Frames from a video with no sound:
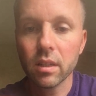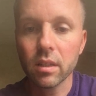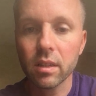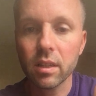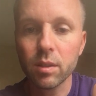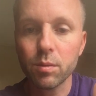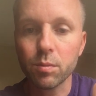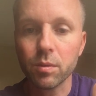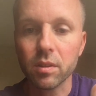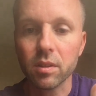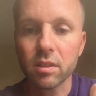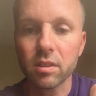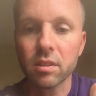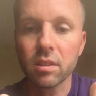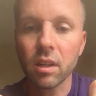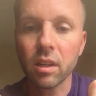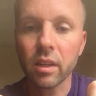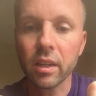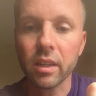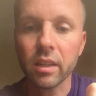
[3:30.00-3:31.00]
This one's
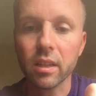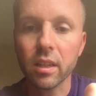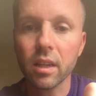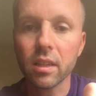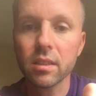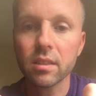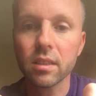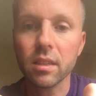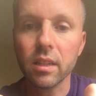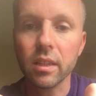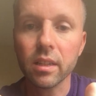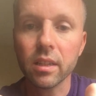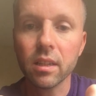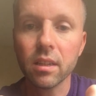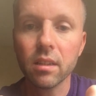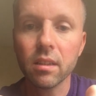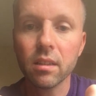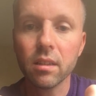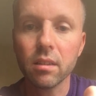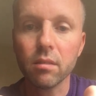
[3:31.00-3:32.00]
stuck in nicely,
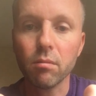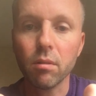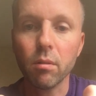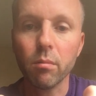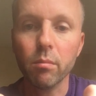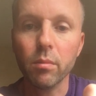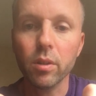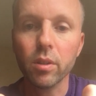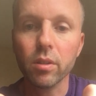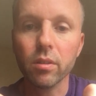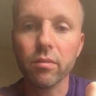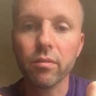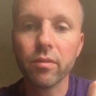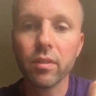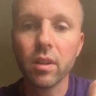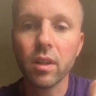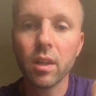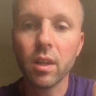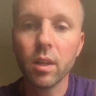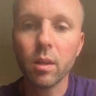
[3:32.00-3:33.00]
it won't move.
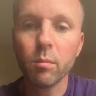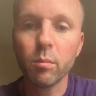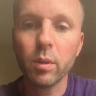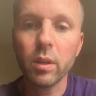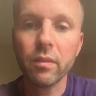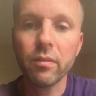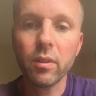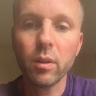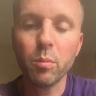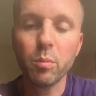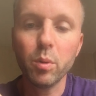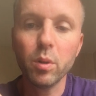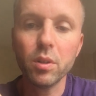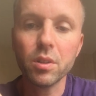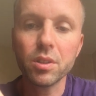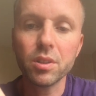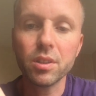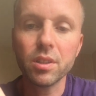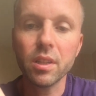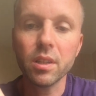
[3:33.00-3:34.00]
But if I
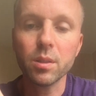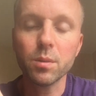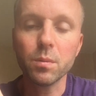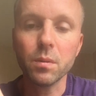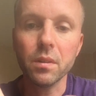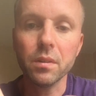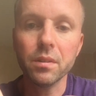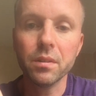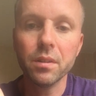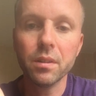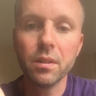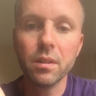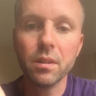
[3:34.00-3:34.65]
push this one,